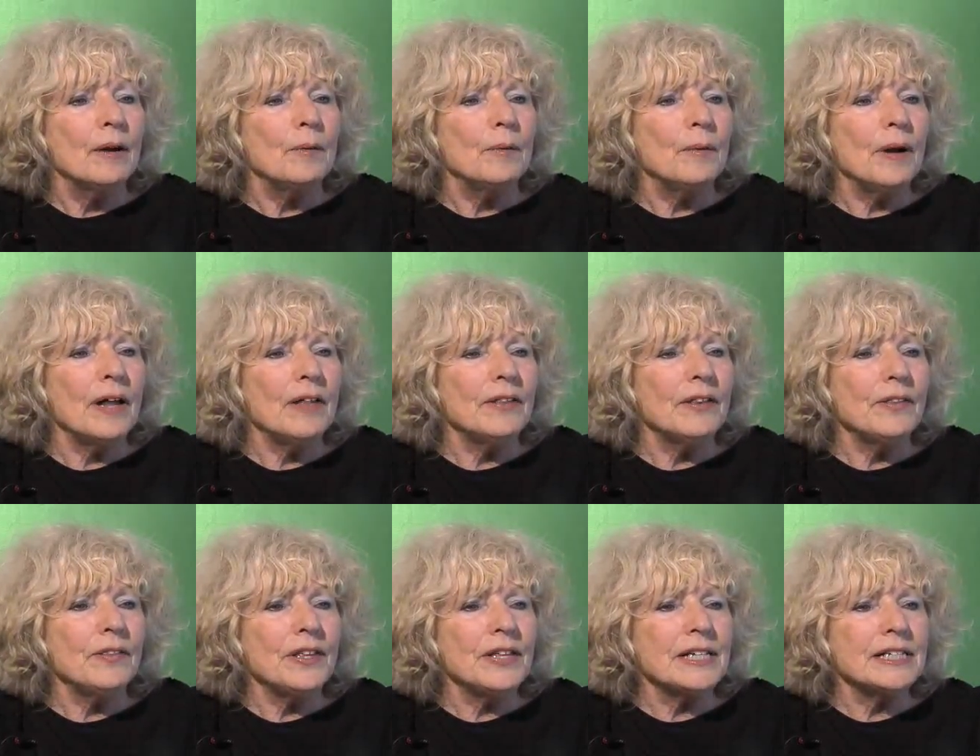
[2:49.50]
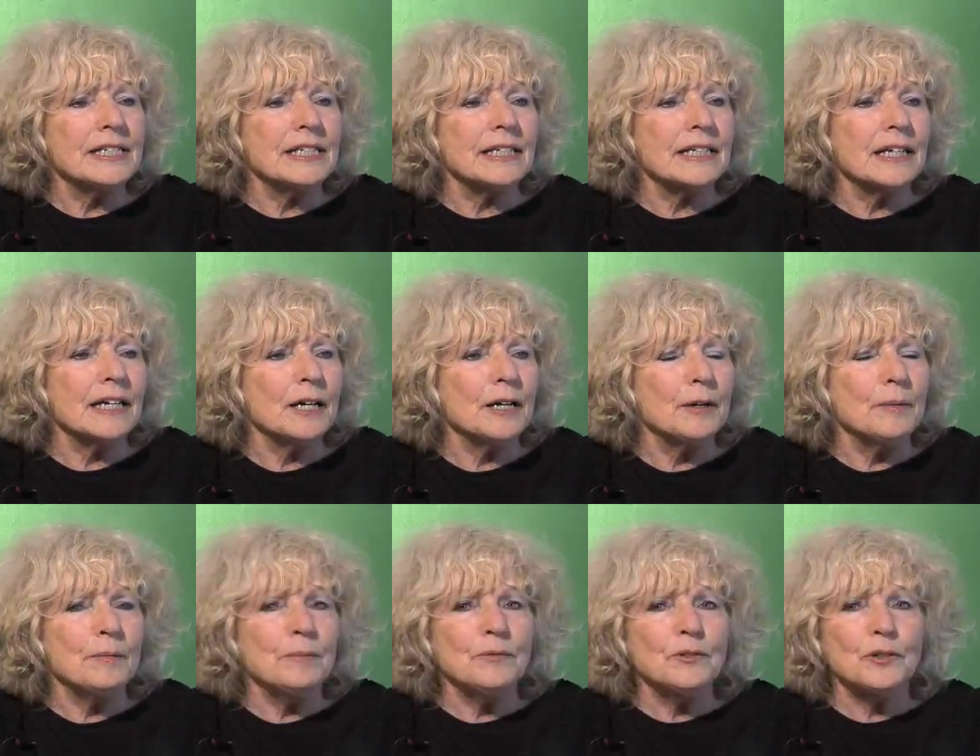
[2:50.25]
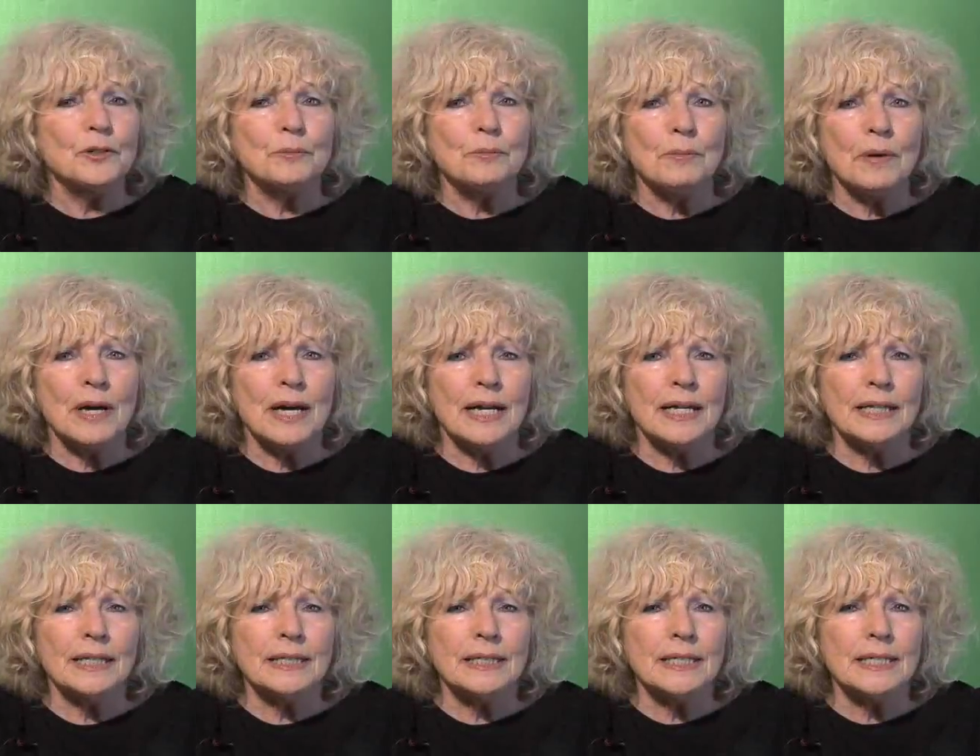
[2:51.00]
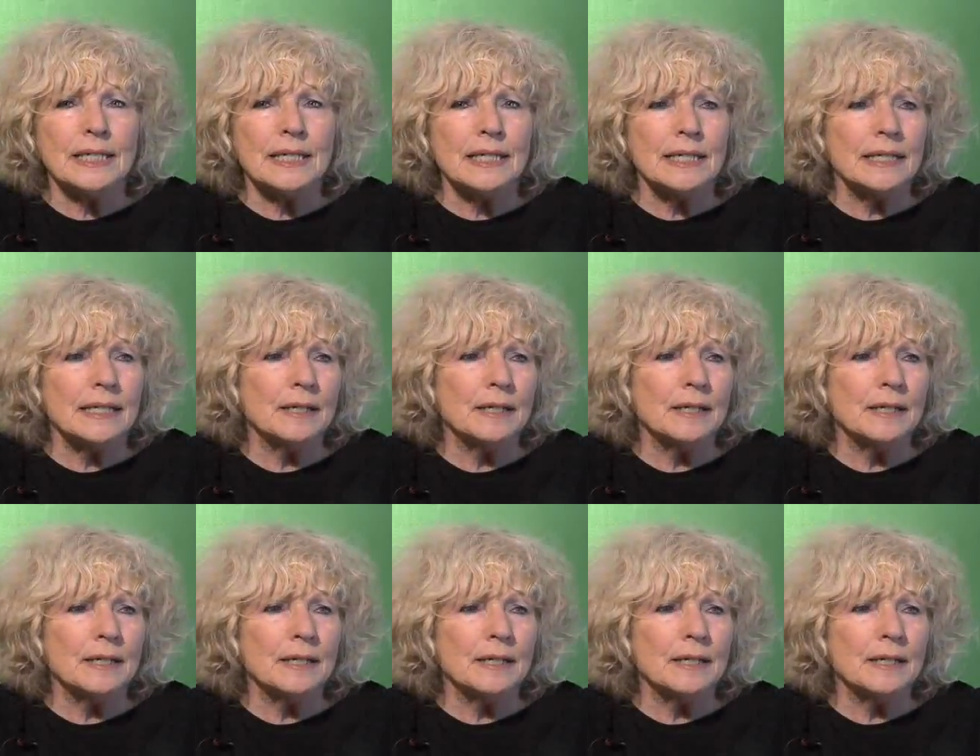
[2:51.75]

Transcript: Well, the things that come to mind